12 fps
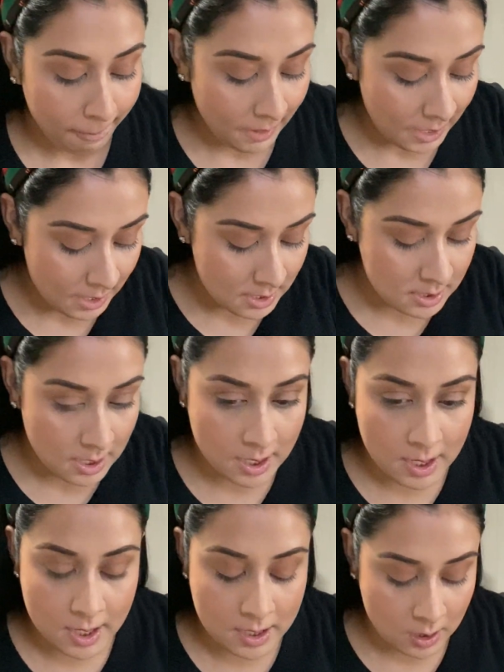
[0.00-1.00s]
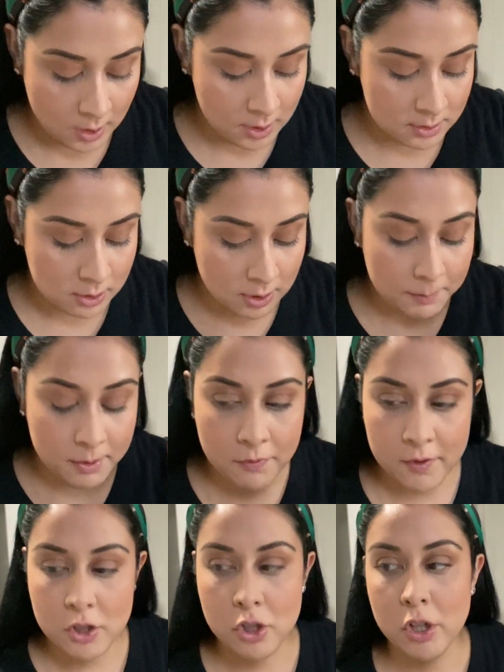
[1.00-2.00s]
And then, so let me
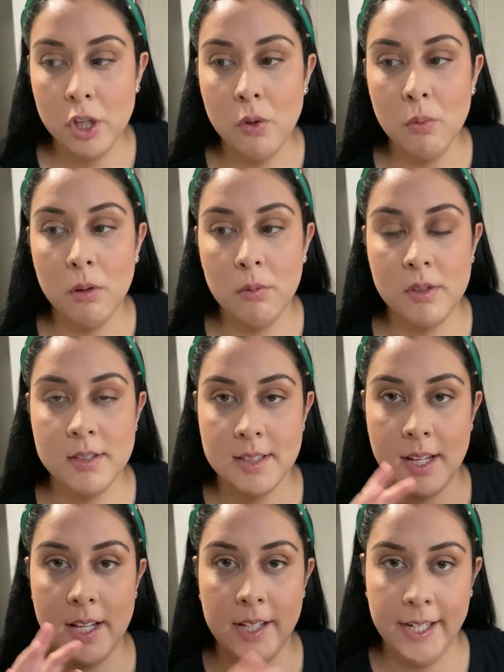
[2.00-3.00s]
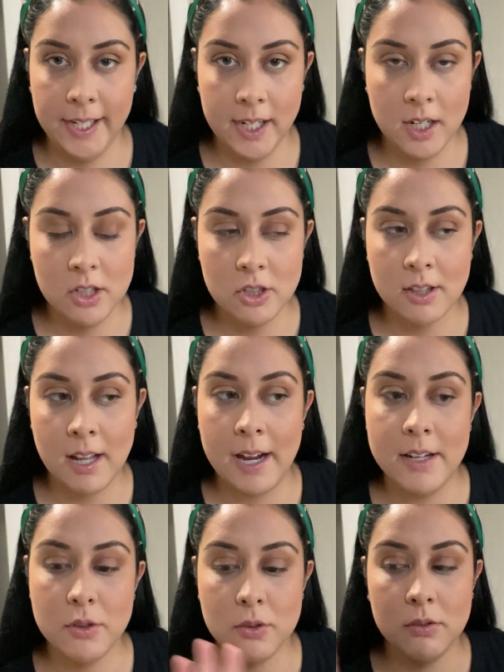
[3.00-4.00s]
first show you what was in here so that I
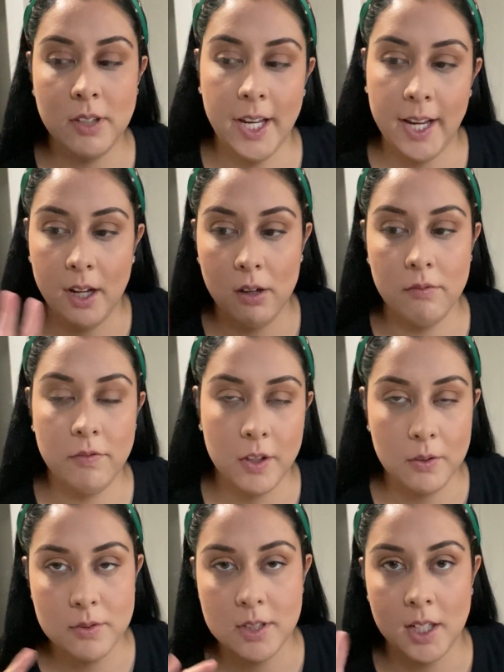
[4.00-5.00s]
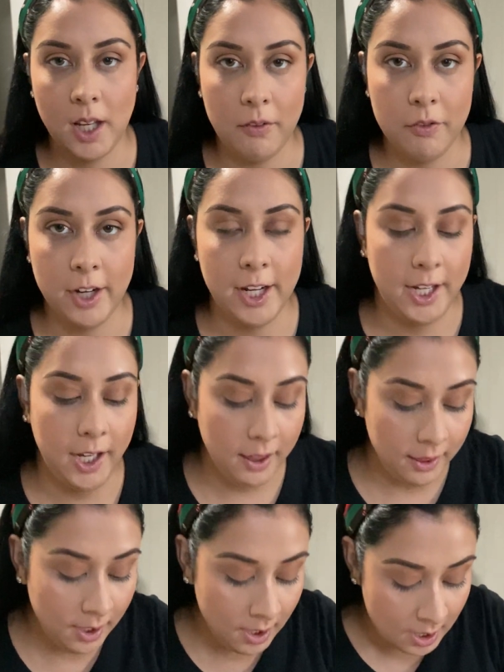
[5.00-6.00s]
don't like get confused and like forget
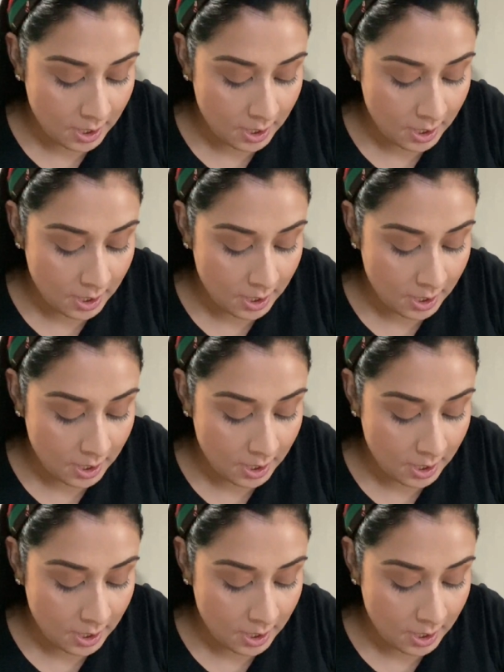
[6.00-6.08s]
anything.